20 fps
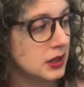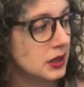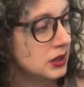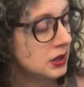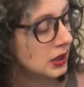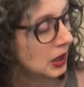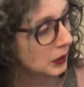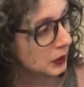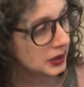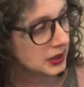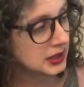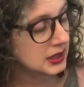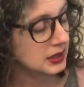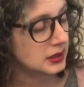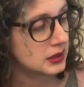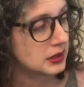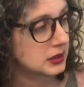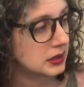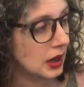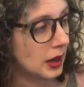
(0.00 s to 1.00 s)
No one can
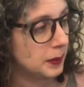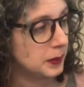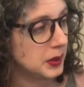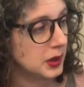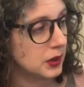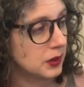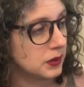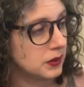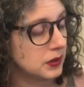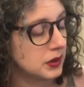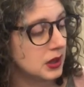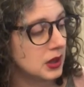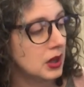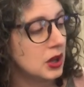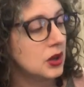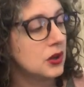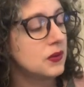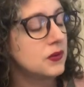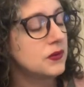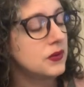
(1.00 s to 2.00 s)
stop you.
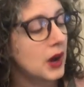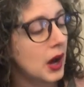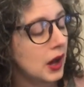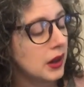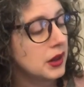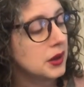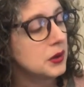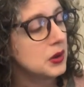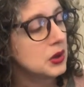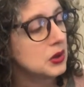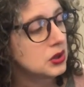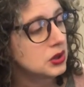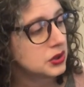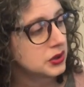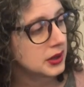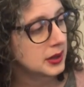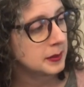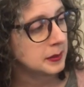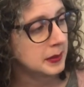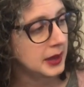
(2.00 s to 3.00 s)
Follow your
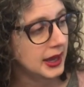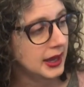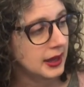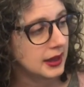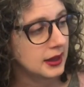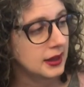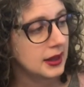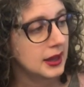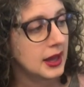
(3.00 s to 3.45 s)
dream, Mae,